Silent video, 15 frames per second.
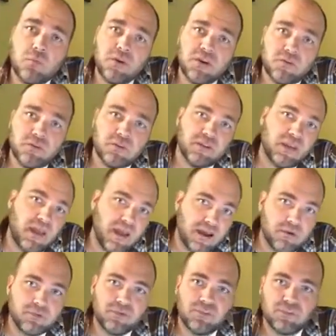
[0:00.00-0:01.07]
we know that the
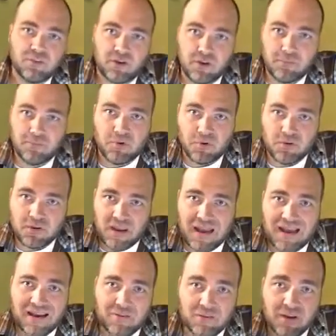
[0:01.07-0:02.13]
house is going to burn
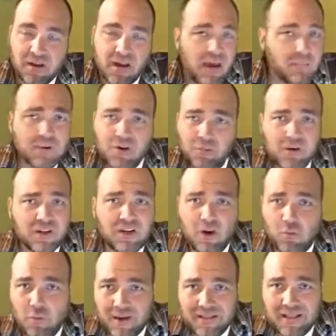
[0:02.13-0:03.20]
down, and we don't really know
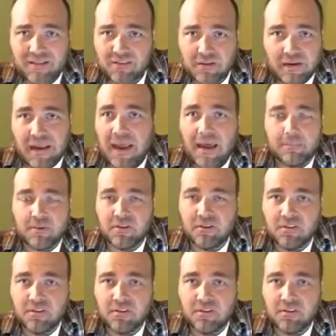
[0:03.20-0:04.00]
when that's going to happen.